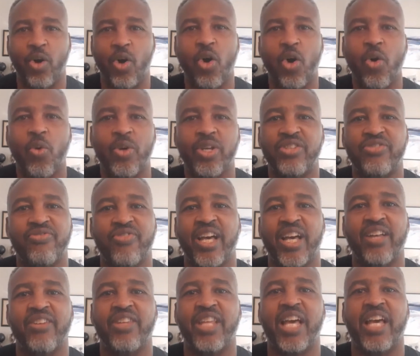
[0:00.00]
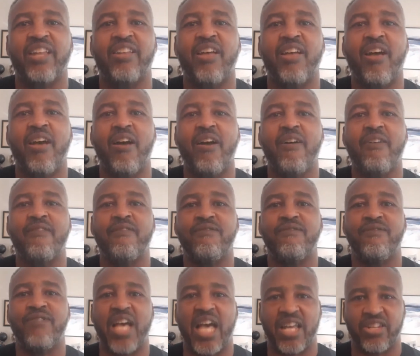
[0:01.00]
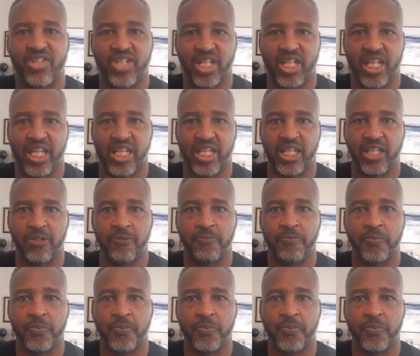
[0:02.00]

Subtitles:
always found that fascinating.